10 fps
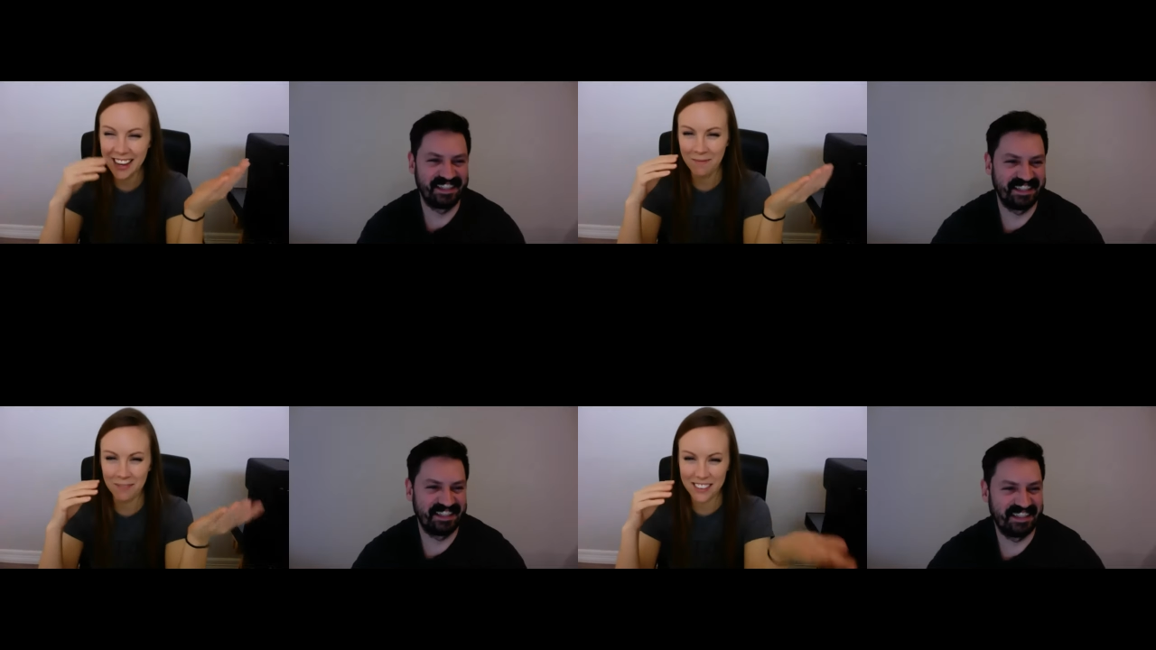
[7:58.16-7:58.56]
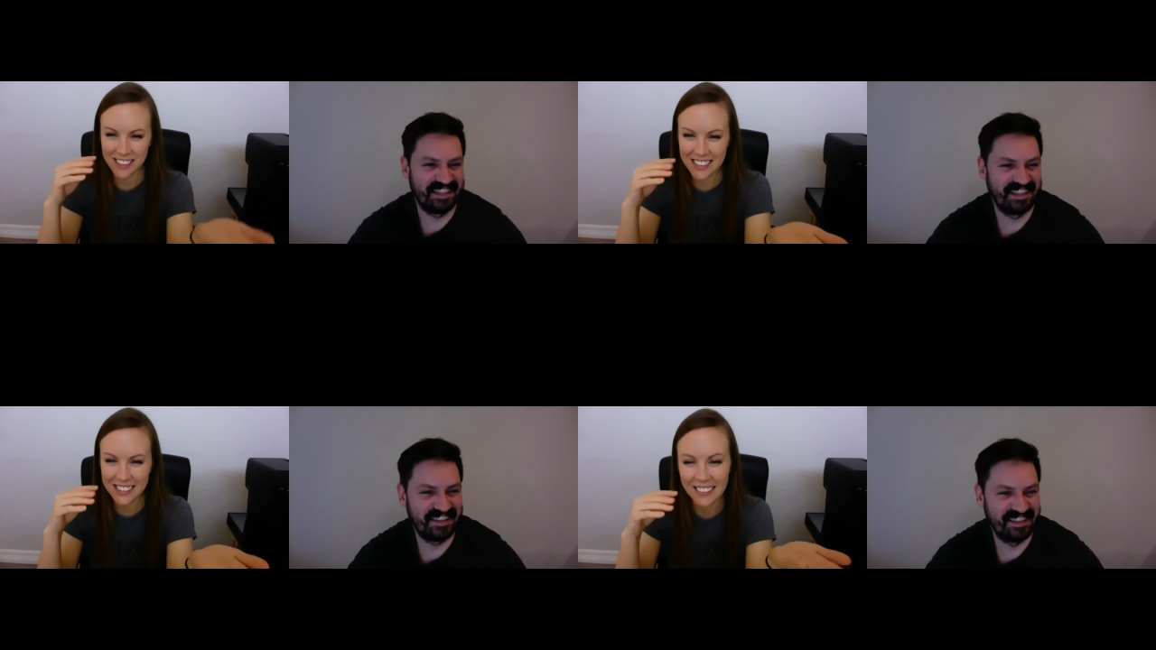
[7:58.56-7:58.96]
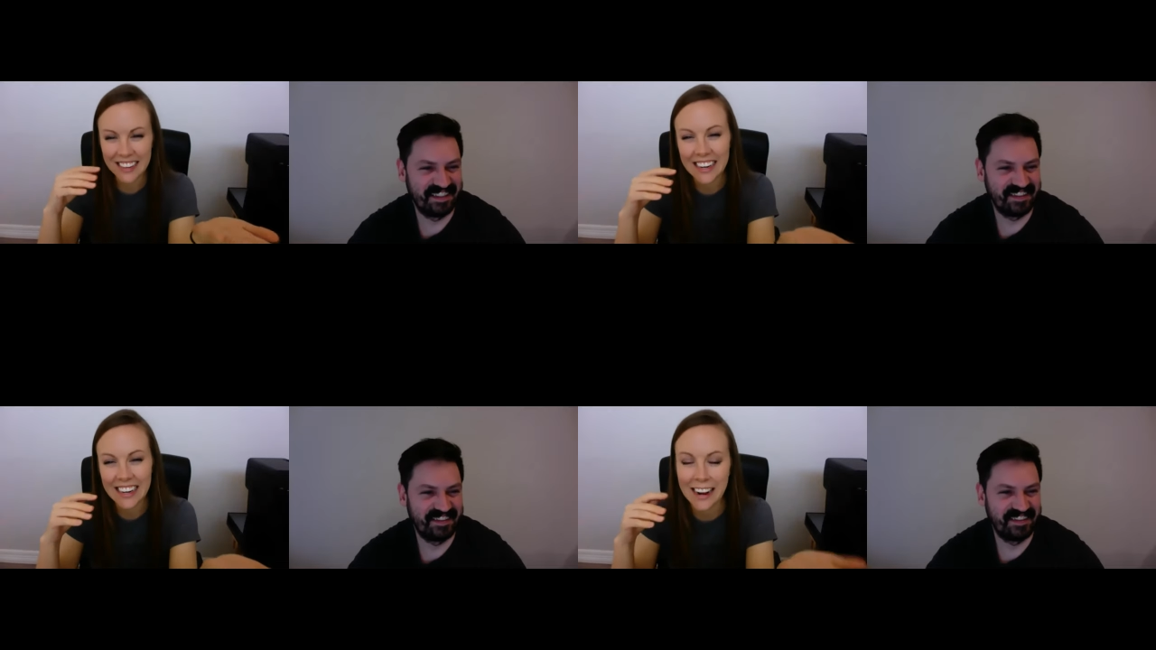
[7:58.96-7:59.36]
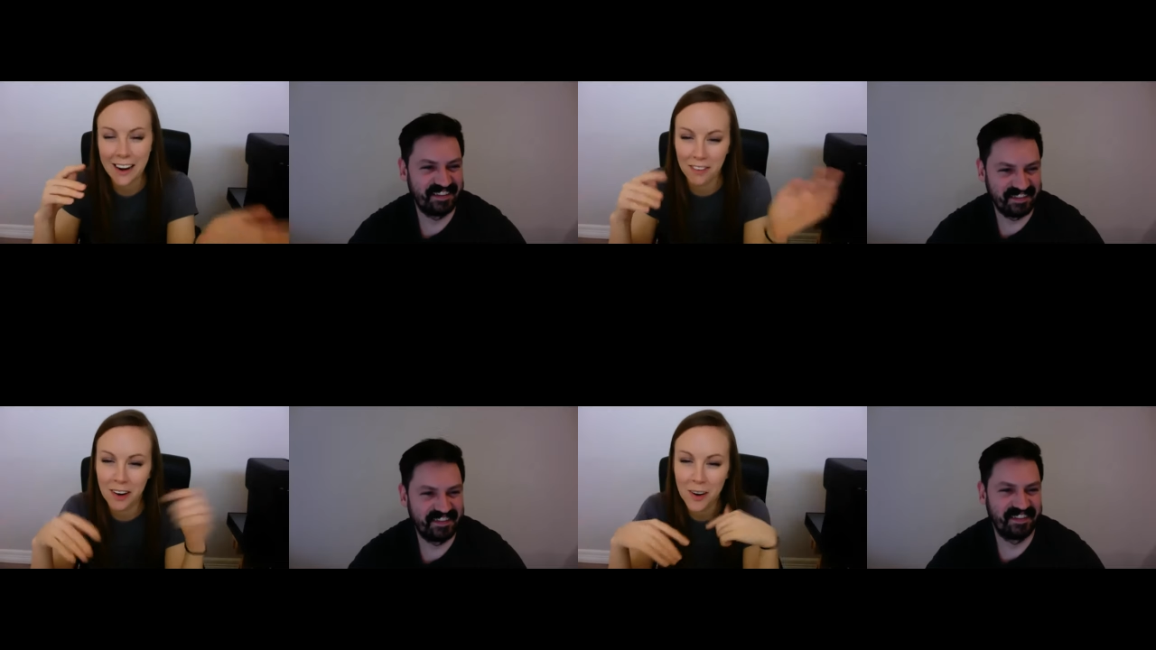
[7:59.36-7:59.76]
Speaker 1: at Bill's screen, and
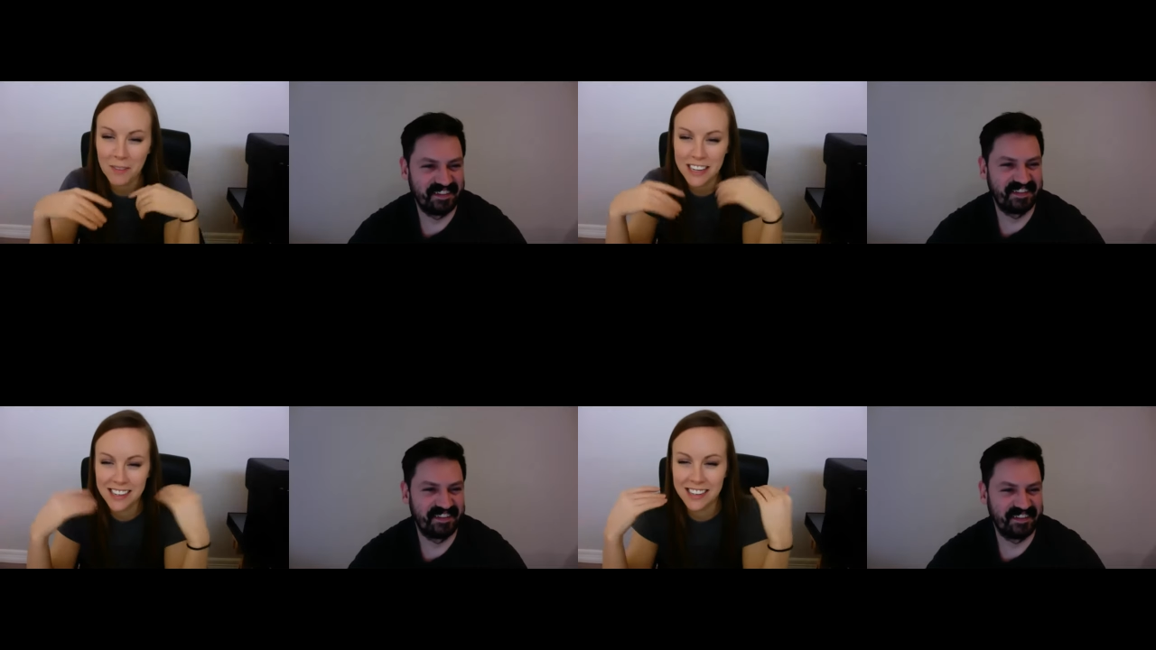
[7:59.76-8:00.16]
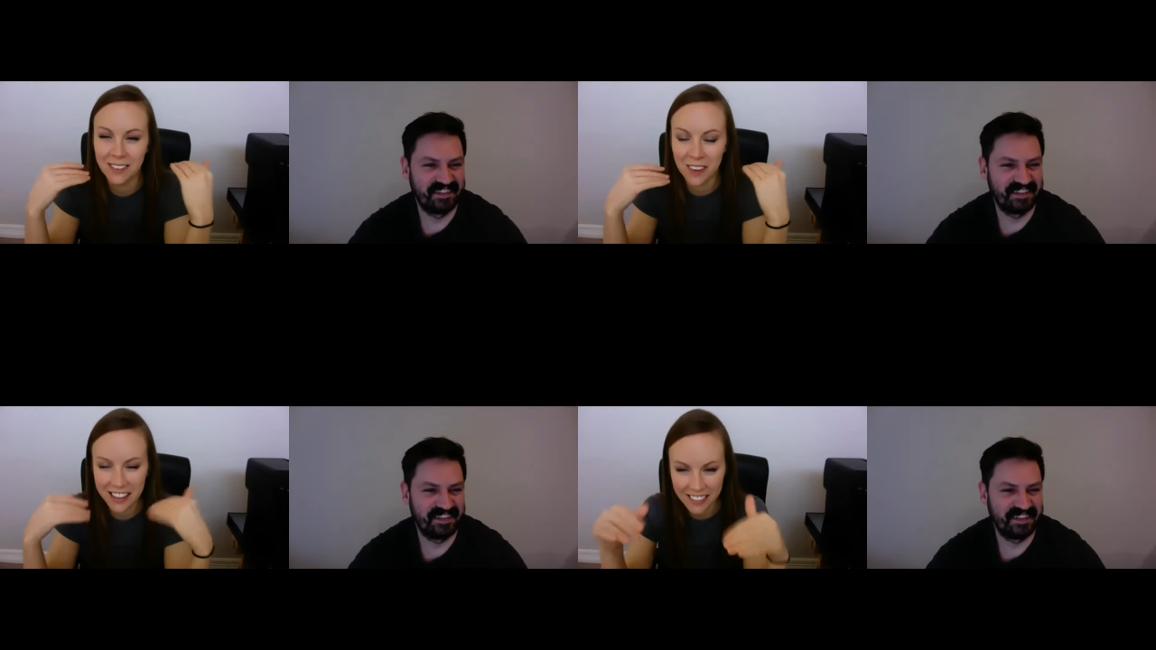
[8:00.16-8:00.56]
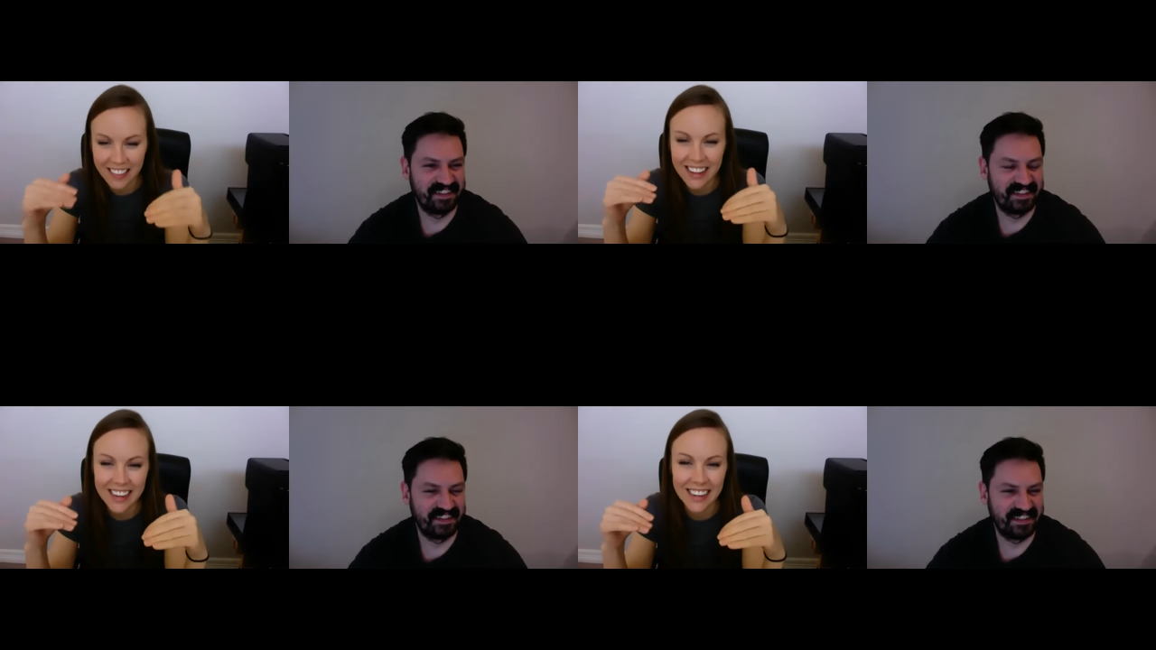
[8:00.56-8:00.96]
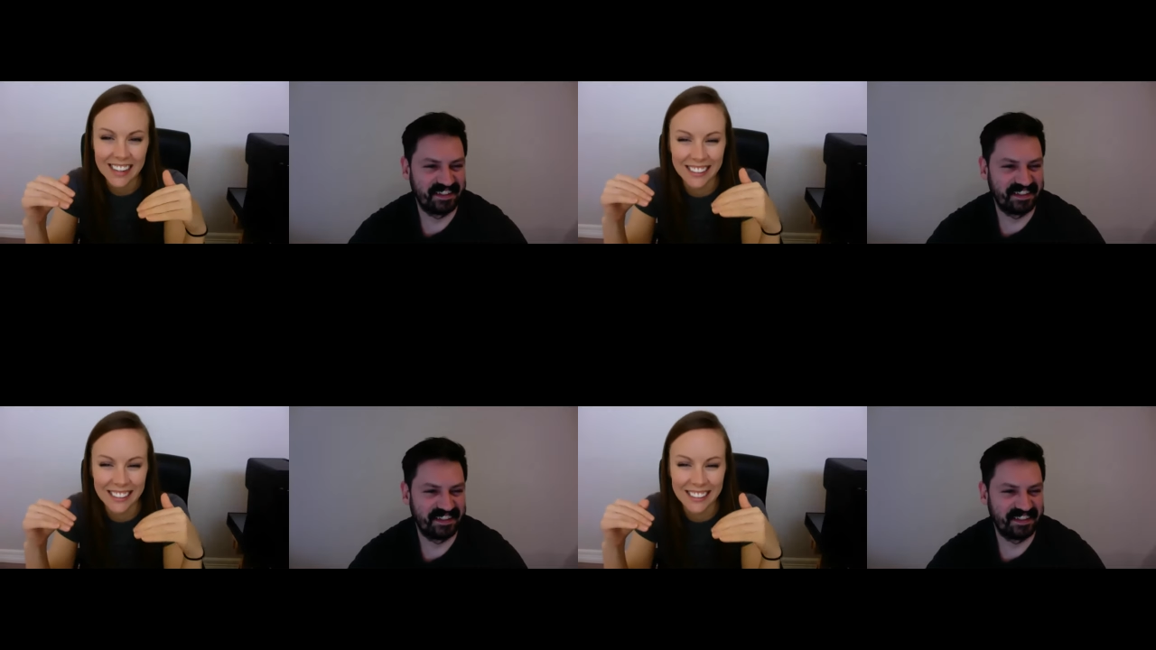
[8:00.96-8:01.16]
I've garbaged the one thing